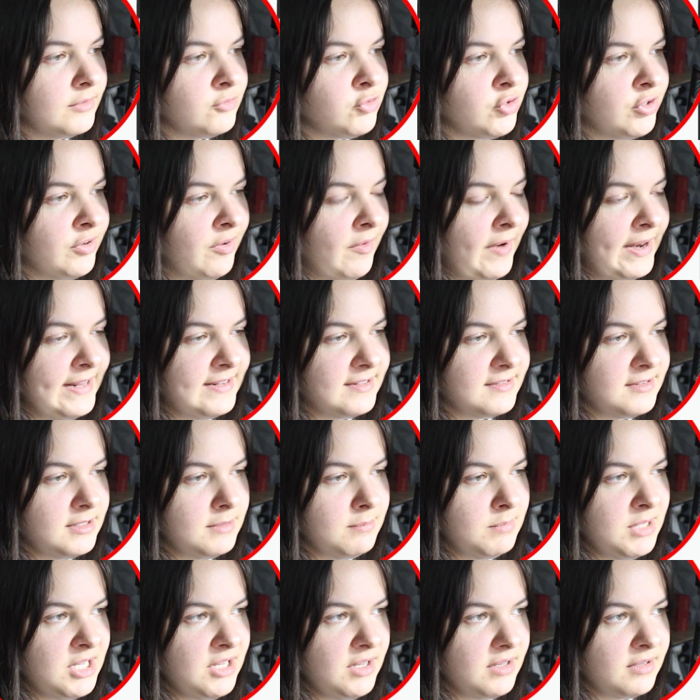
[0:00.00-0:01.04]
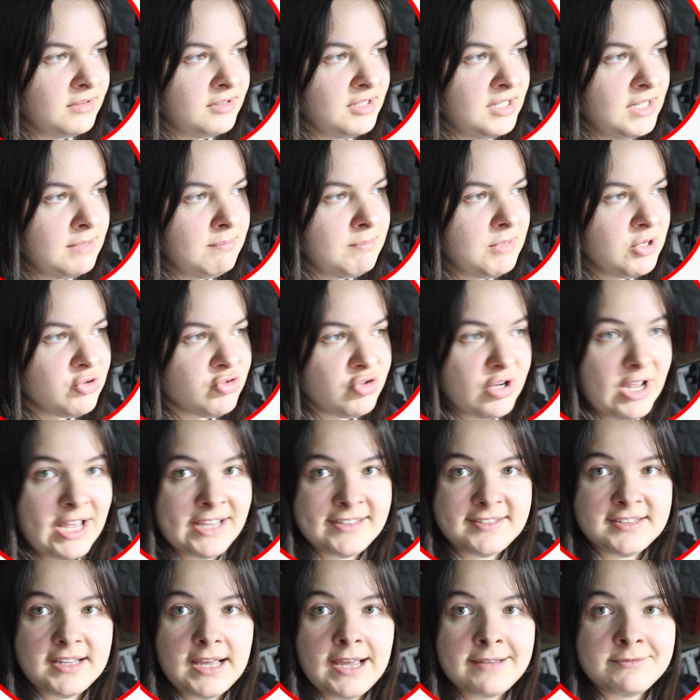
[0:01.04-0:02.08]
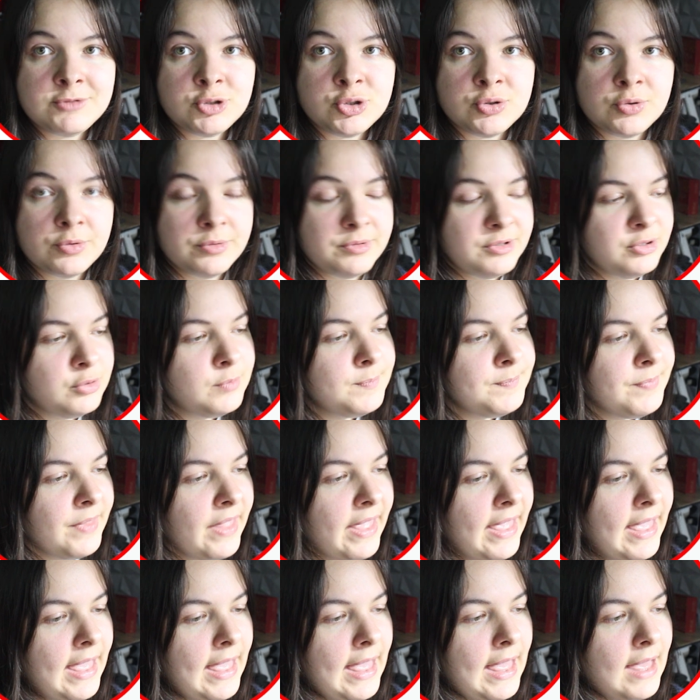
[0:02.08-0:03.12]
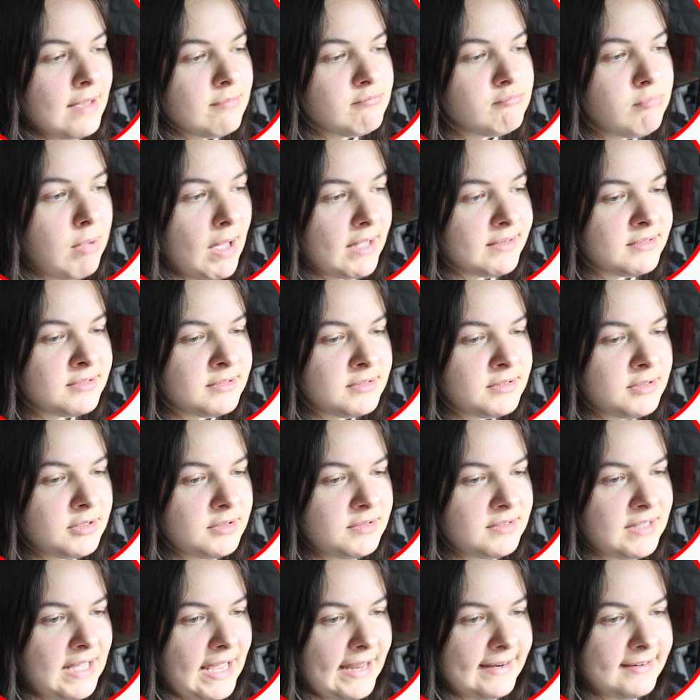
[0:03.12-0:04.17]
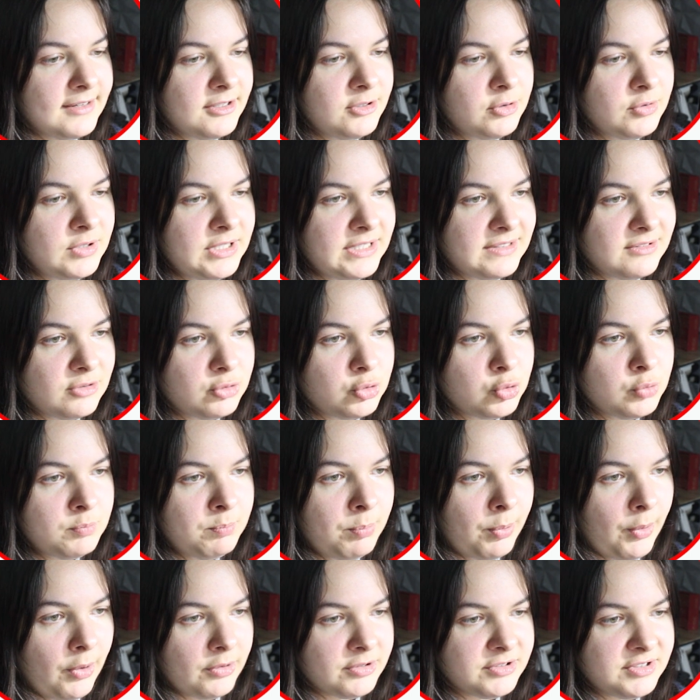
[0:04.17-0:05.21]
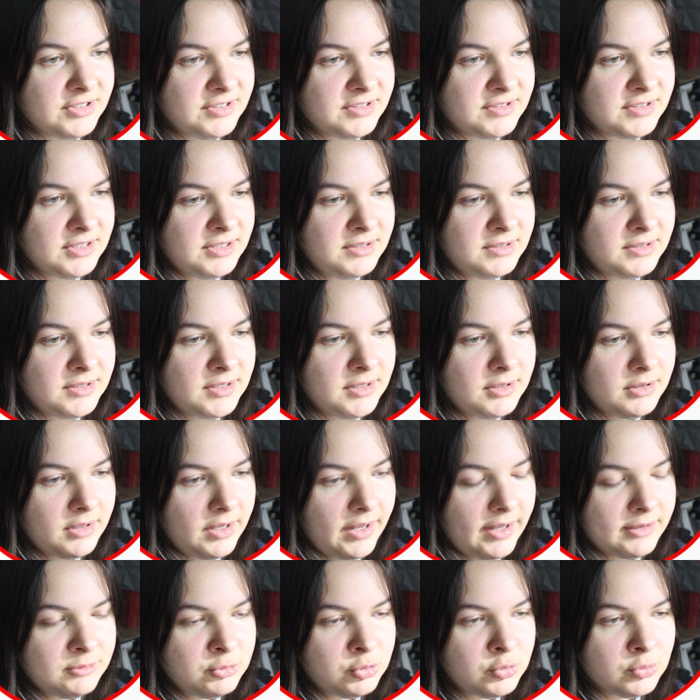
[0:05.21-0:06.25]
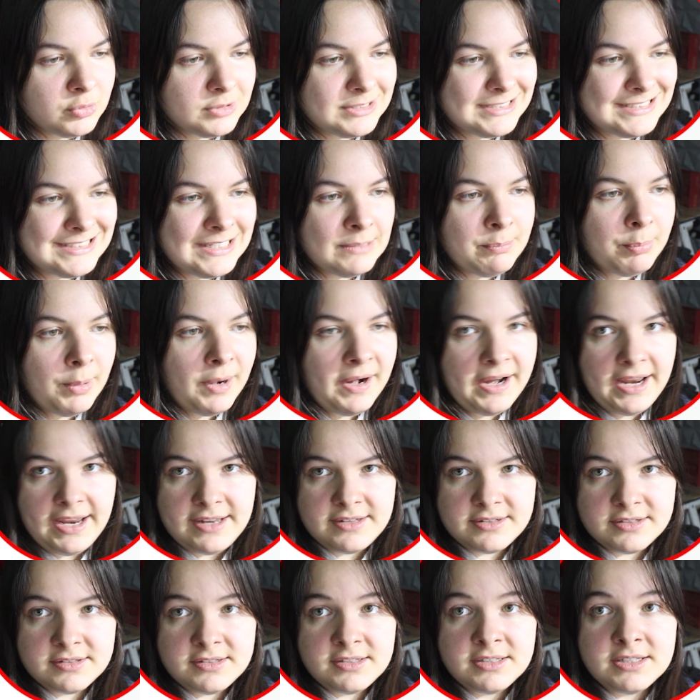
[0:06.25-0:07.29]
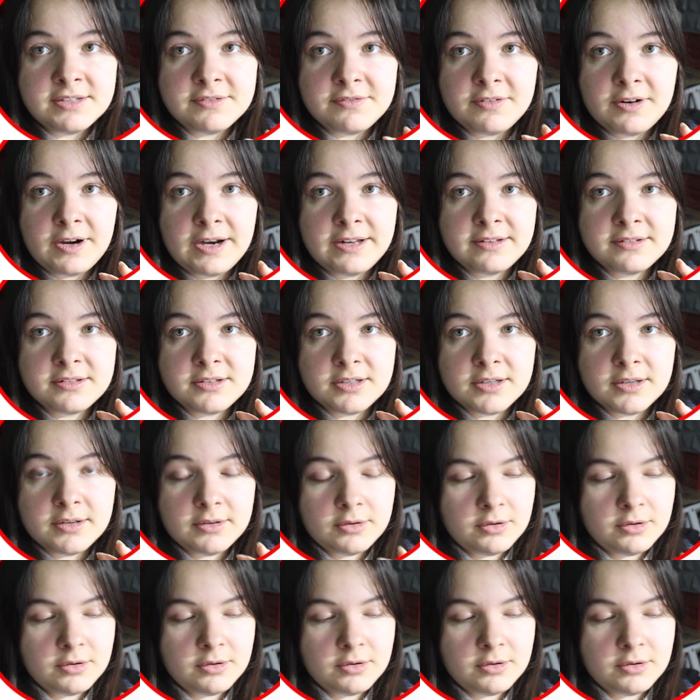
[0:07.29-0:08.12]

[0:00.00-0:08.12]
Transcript: generate the image as I've shown you, but then you need to process it to separate the different